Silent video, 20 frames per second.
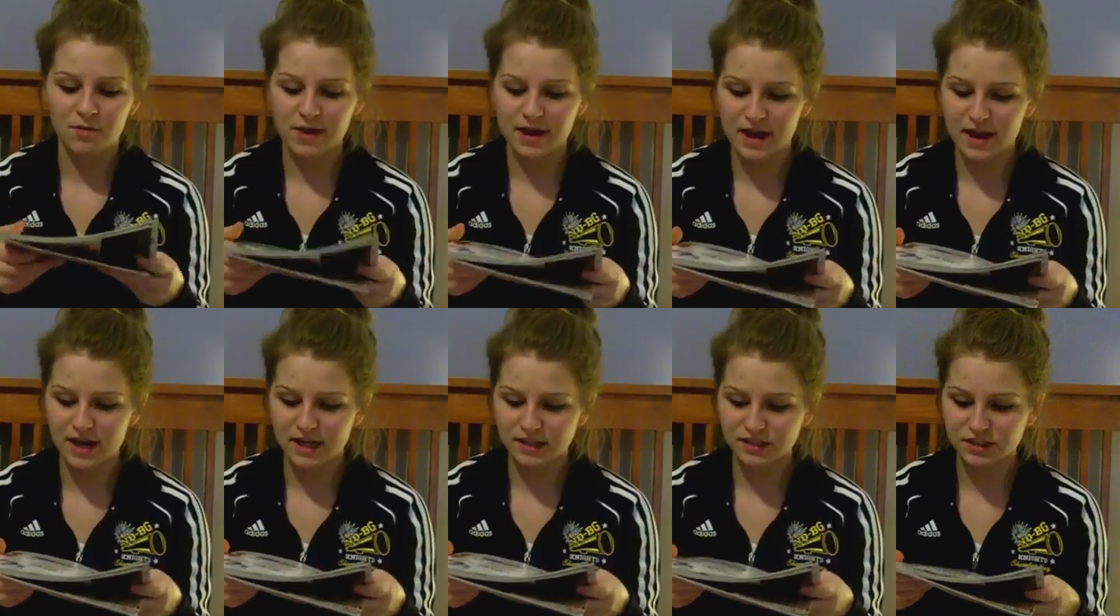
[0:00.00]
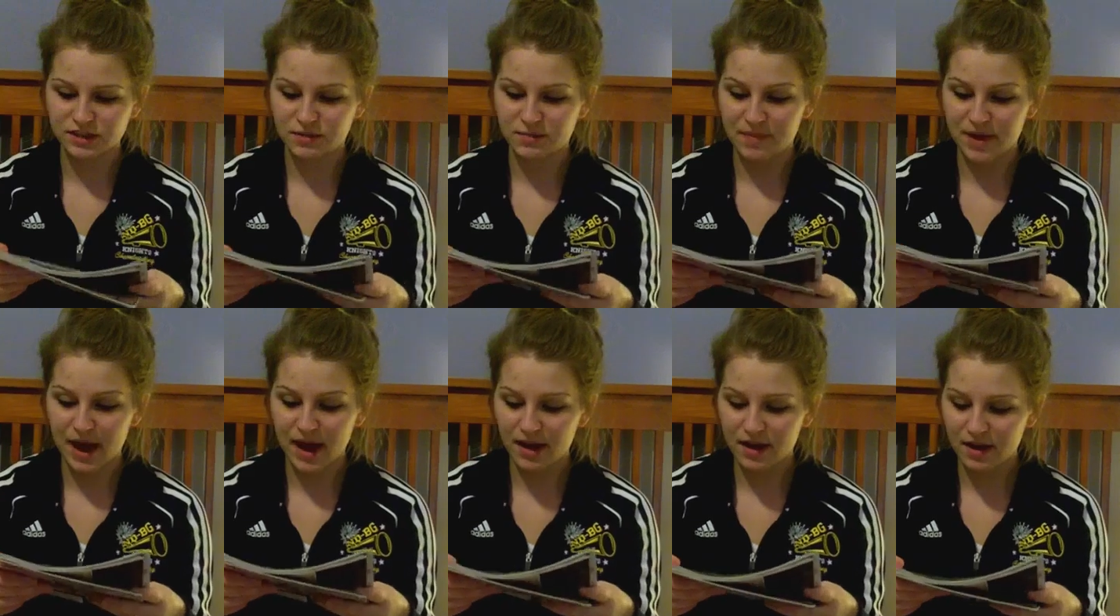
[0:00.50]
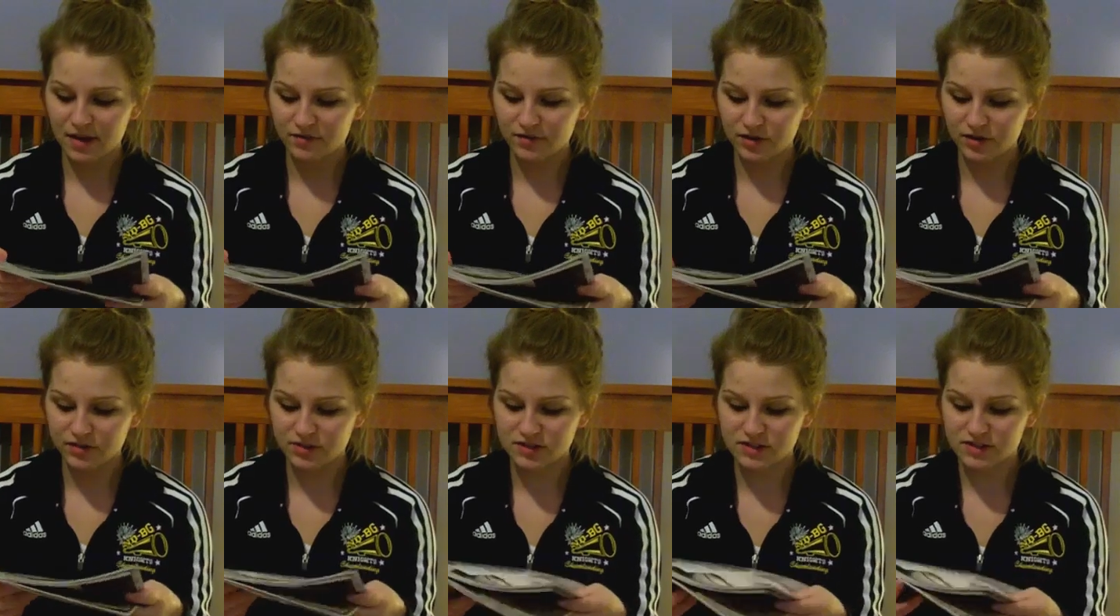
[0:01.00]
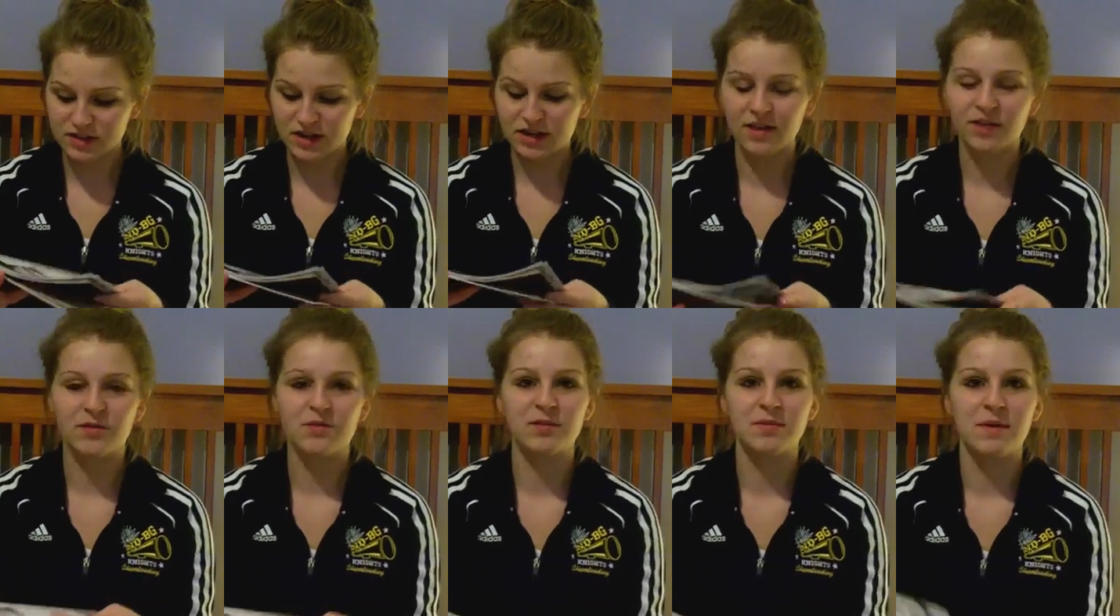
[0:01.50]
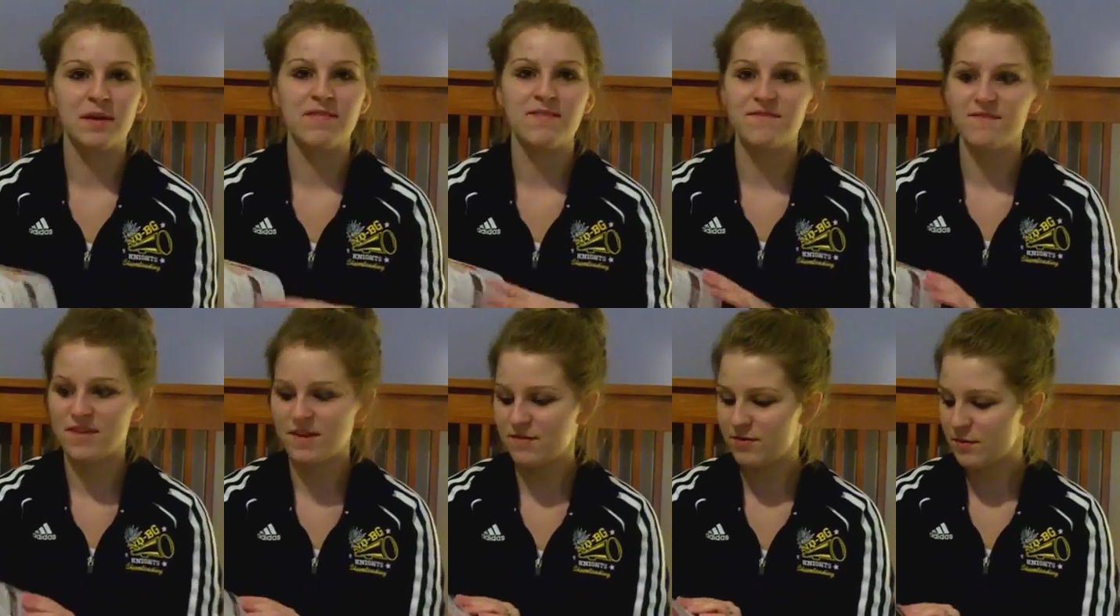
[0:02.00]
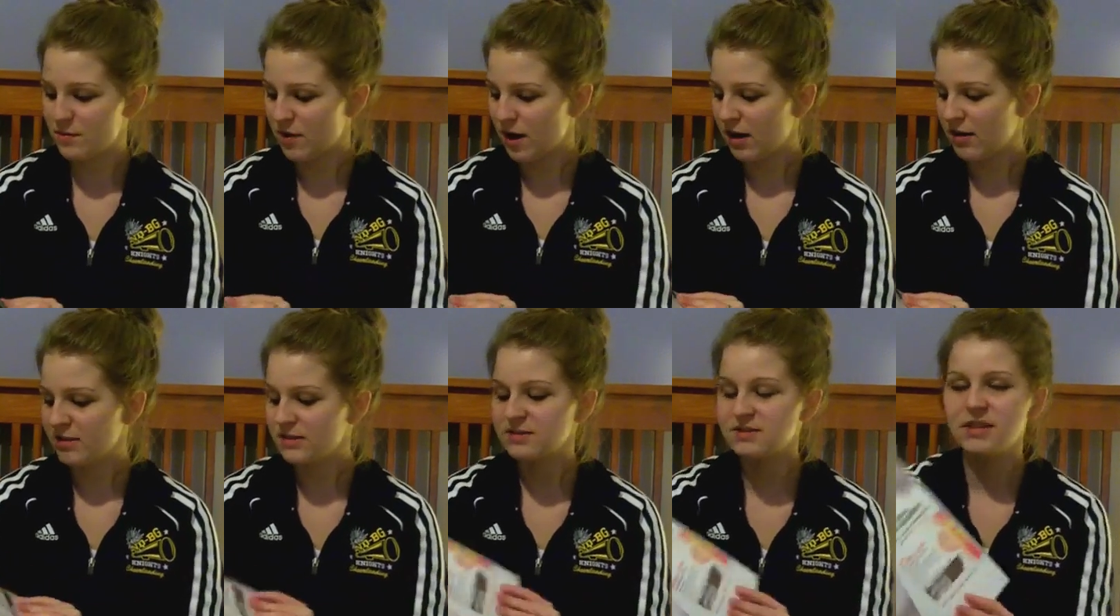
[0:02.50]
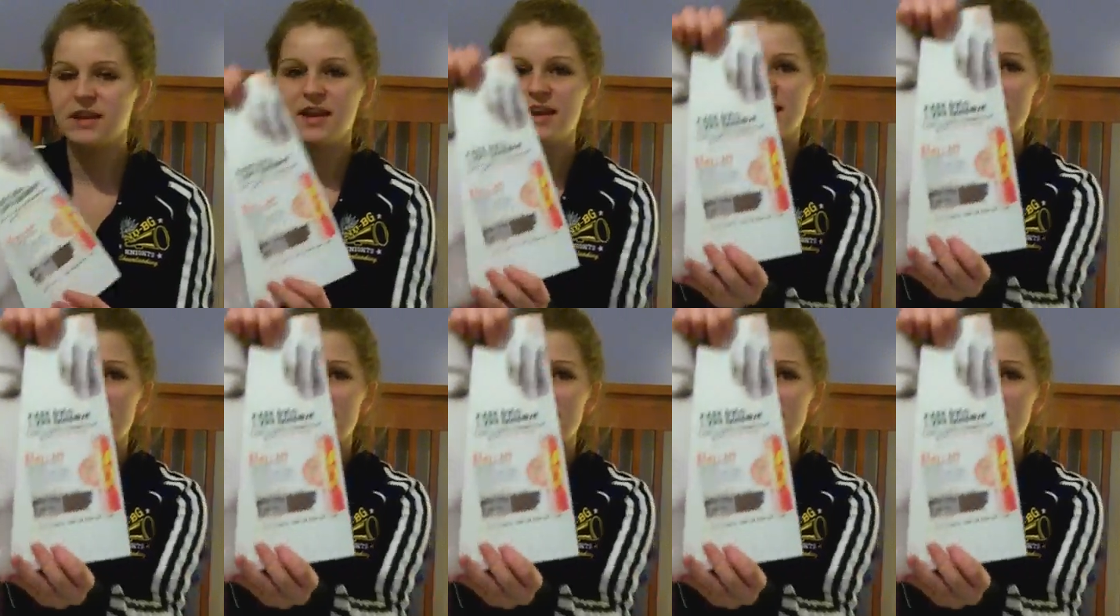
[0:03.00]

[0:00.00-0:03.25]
Oh my gosh, on the back cover, this is another one of my favorite products.